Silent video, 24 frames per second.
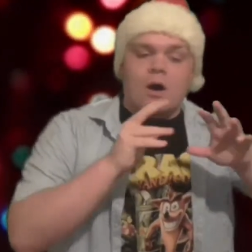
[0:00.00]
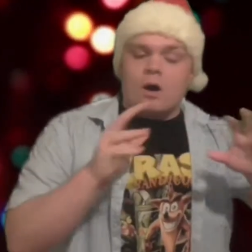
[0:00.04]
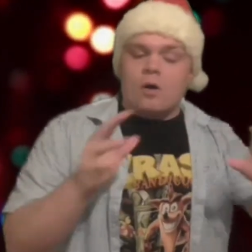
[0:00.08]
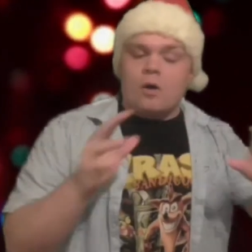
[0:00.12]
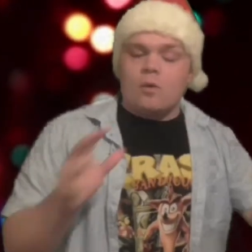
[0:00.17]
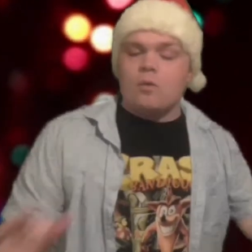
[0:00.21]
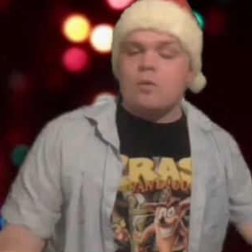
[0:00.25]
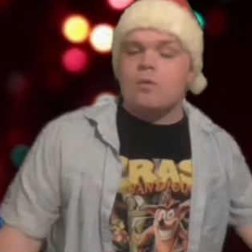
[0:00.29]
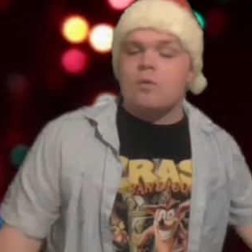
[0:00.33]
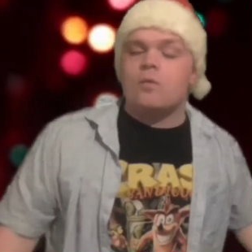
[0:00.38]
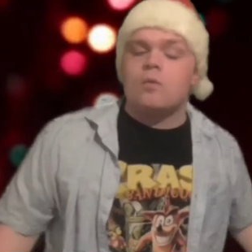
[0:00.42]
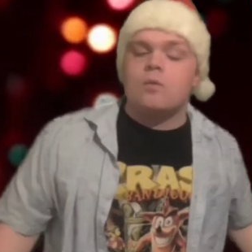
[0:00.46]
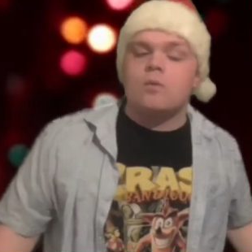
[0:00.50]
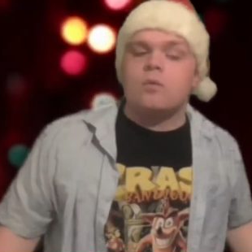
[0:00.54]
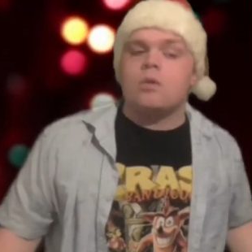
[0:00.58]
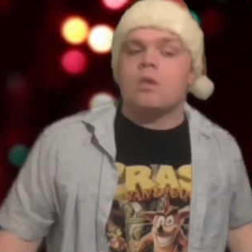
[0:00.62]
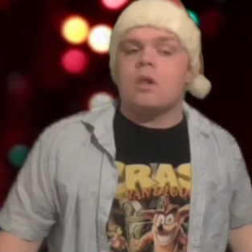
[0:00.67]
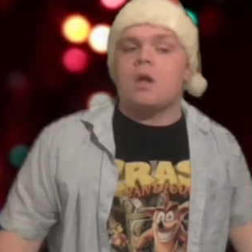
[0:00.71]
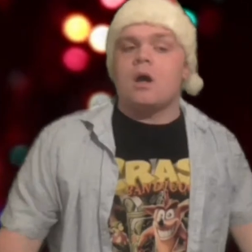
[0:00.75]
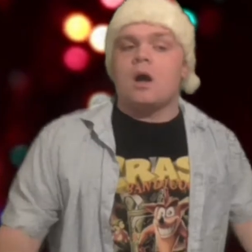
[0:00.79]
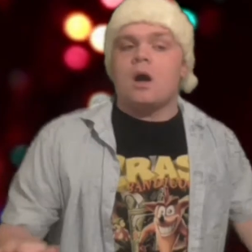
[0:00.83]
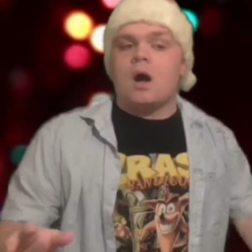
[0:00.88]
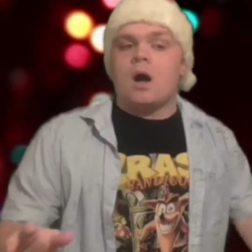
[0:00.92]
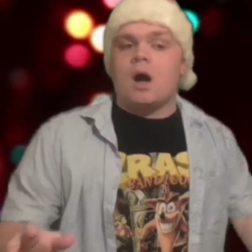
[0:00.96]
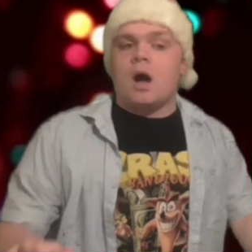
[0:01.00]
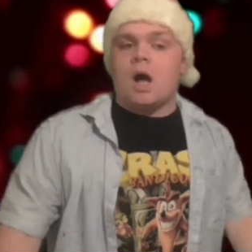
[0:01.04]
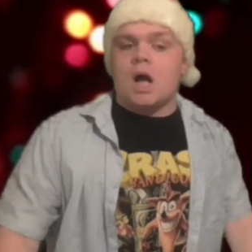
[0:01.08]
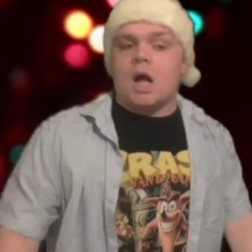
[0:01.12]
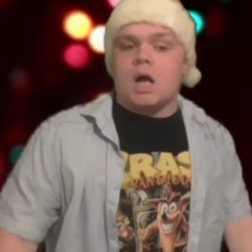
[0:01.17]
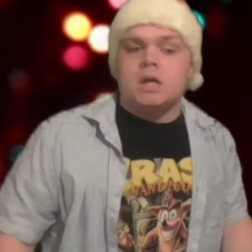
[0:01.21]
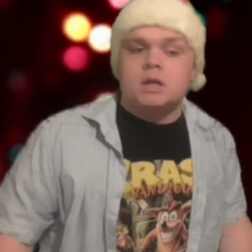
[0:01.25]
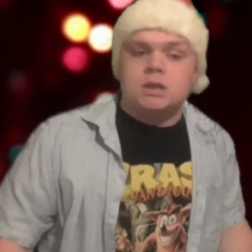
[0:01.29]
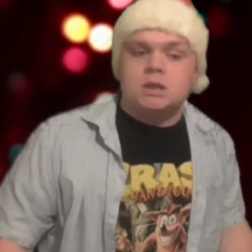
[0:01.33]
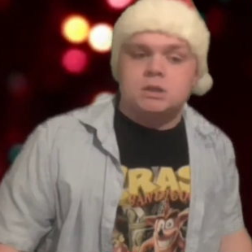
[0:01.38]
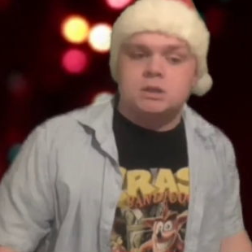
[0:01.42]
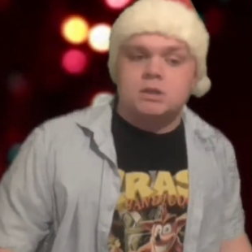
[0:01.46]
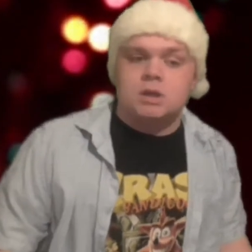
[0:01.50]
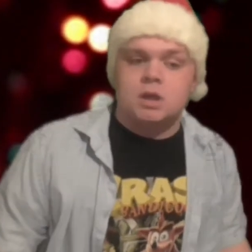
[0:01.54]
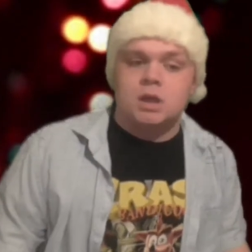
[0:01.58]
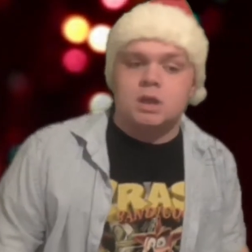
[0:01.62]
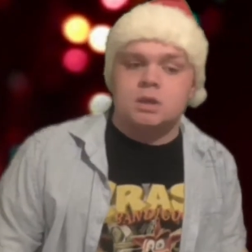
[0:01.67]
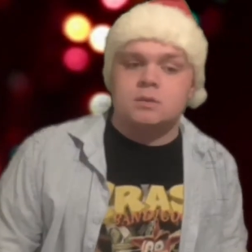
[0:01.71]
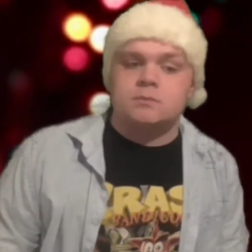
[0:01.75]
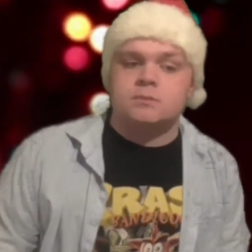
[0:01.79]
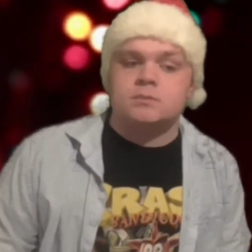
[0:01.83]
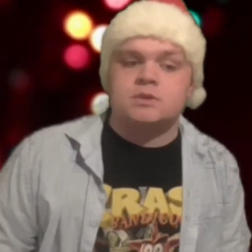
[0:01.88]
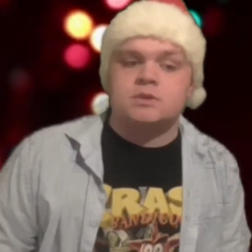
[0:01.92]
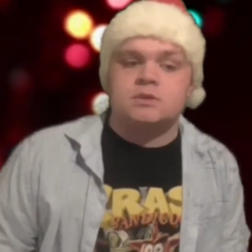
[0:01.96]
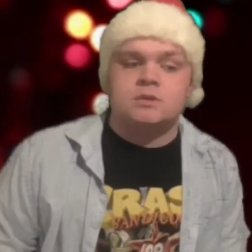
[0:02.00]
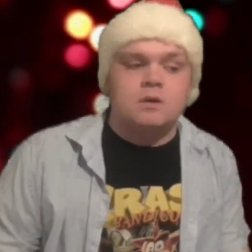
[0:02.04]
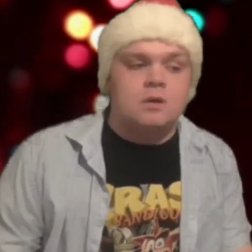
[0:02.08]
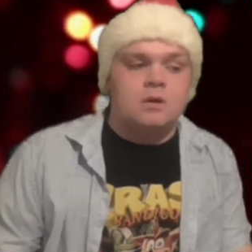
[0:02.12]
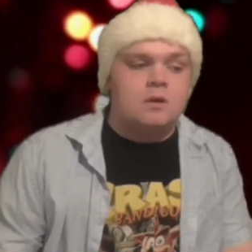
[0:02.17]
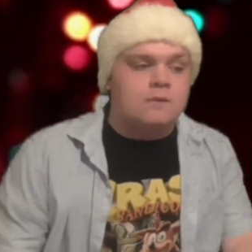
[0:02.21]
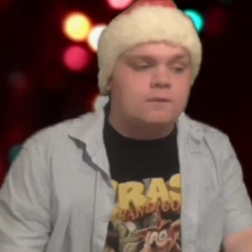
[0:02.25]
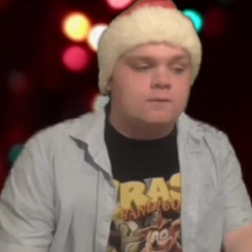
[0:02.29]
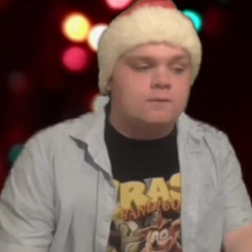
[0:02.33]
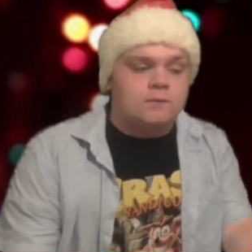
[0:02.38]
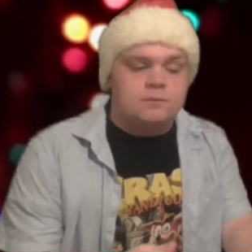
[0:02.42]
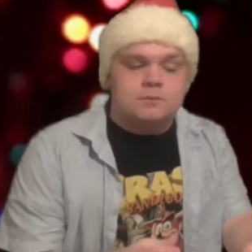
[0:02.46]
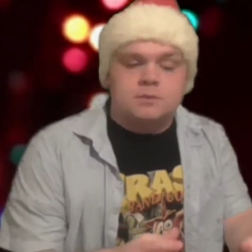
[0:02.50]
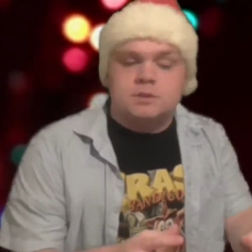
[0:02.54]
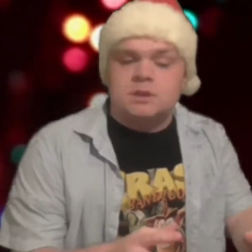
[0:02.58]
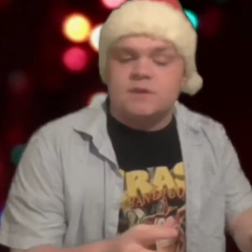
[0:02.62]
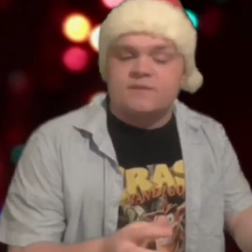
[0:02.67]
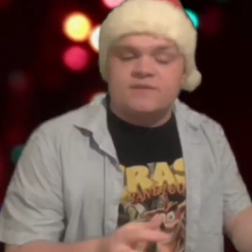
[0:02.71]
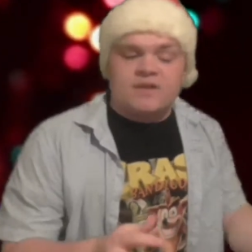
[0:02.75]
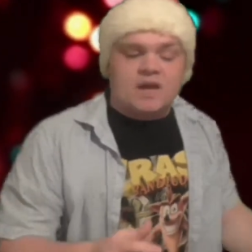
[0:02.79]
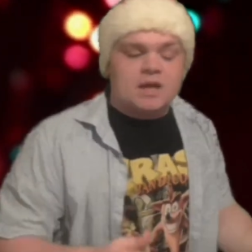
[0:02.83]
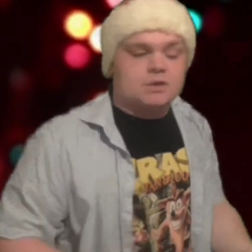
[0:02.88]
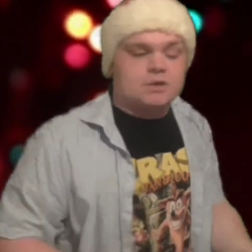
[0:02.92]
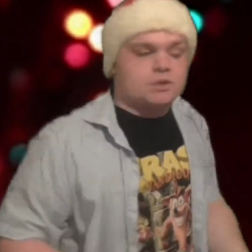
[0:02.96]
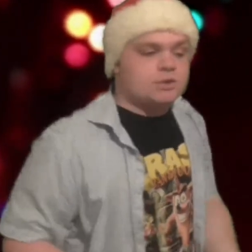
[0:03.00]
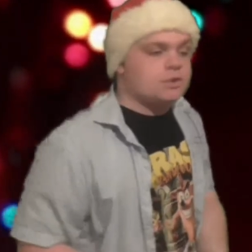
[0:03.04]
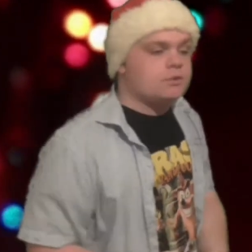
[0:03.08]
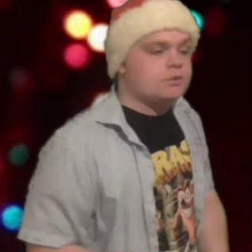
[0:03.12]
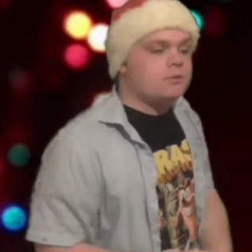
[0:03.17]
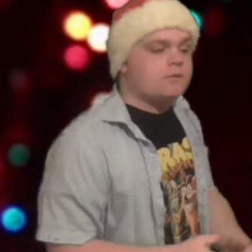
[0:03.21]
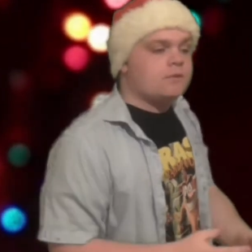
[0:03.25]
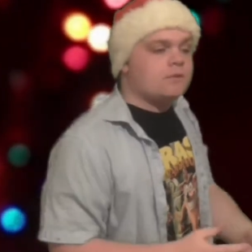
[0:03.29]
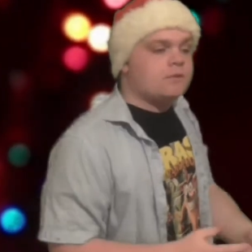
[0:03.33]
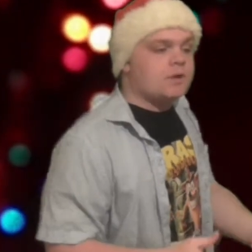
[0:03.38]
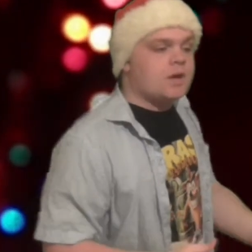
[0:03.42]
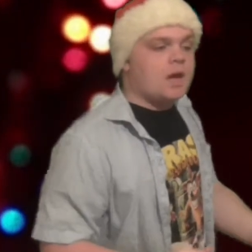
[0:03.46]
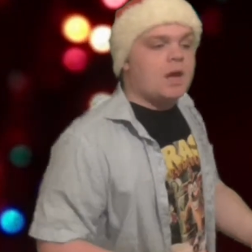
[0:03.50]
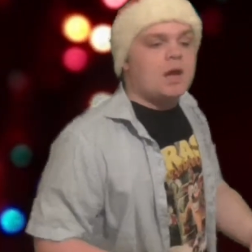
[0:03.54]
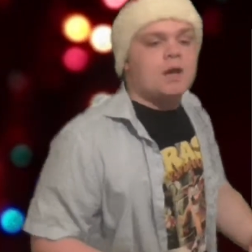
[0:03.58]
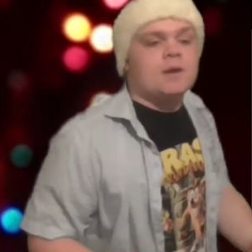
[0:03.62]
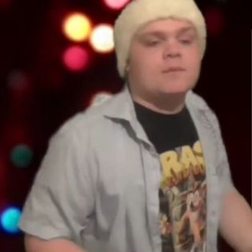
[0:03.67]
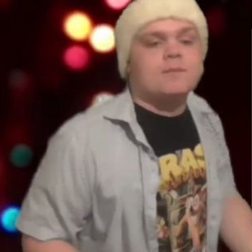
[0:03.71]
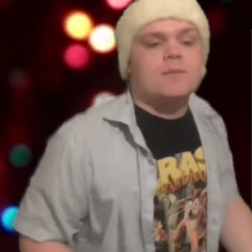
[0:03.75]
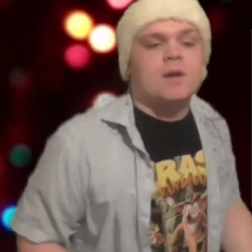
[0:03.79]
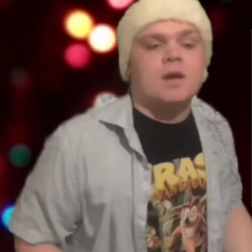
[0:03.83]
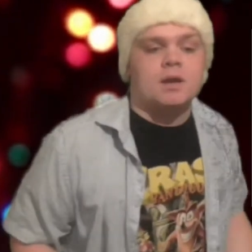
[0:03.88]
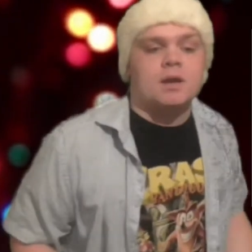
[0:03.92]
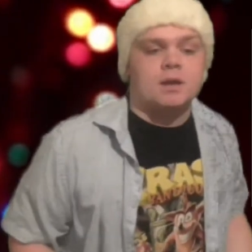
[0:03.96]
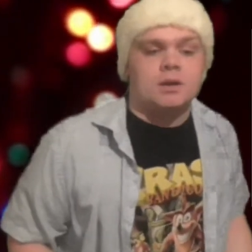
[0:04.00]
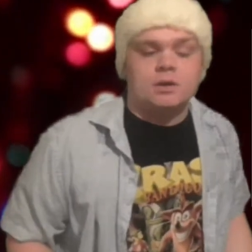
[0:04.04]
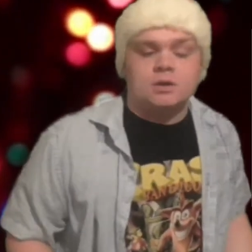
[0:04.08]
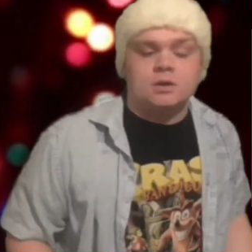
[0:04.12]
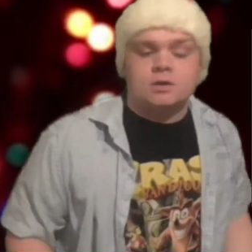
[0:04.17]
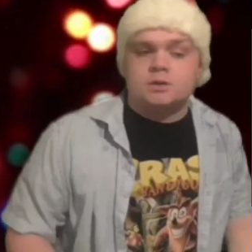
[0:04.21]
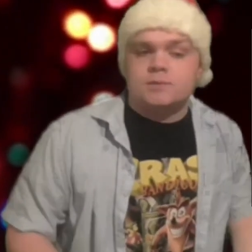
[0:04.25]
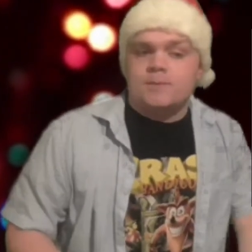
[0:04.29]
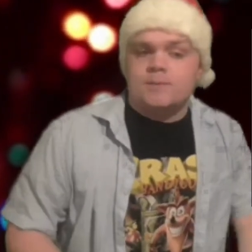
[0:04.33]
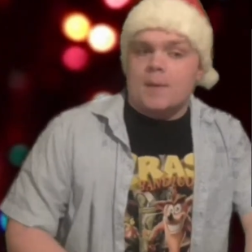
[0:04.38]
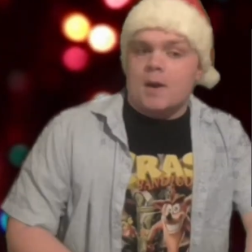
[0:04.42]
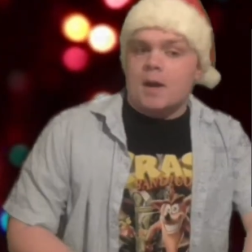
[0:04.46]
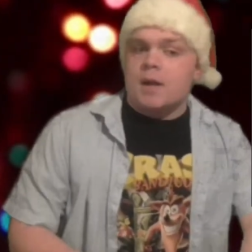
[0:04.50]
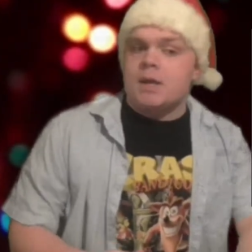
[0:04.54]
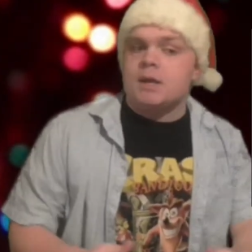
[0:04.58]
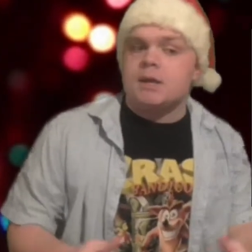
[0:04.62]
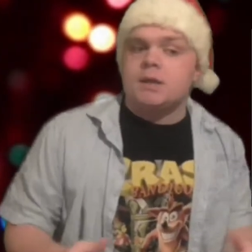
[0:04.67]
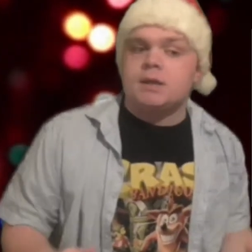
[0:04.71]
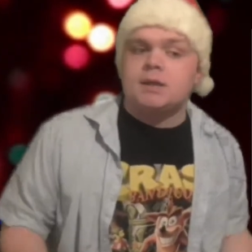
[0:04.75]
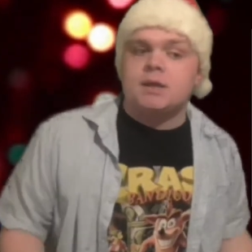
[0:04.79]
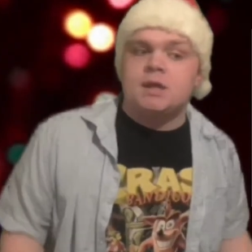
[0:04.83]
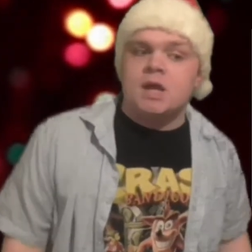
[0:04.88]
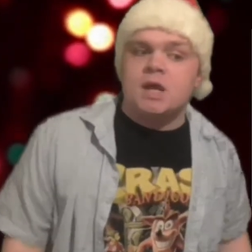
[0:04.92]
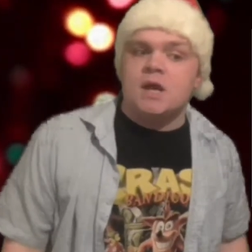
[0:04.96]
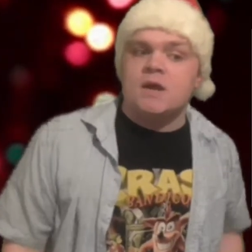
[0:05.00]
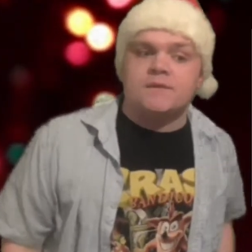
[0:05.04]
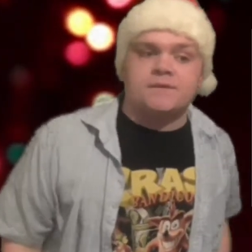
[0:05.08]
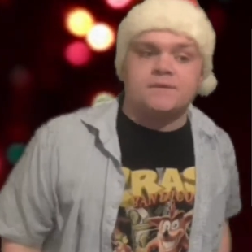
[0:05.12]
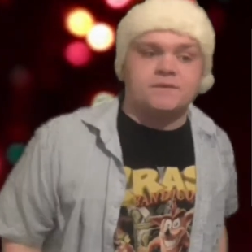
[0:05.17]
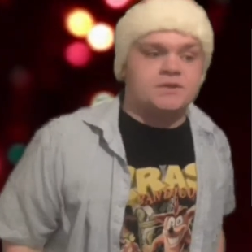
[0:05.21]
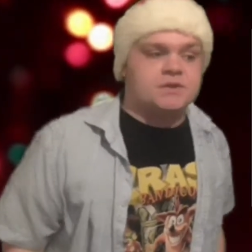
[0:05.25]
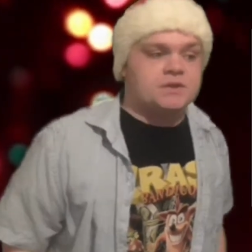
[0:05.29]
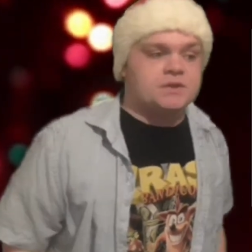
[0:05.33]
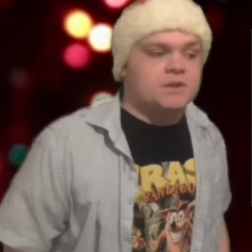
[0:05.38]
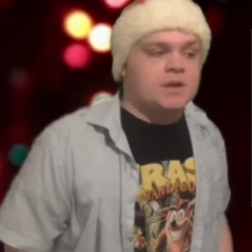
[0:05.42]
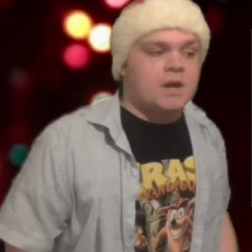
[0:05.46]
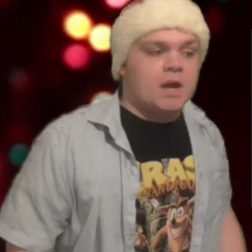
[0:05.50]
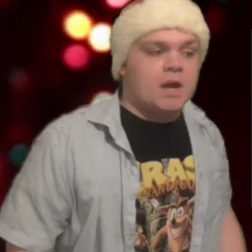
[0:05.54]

all items, from stuff that has to do with gaming to buying gifts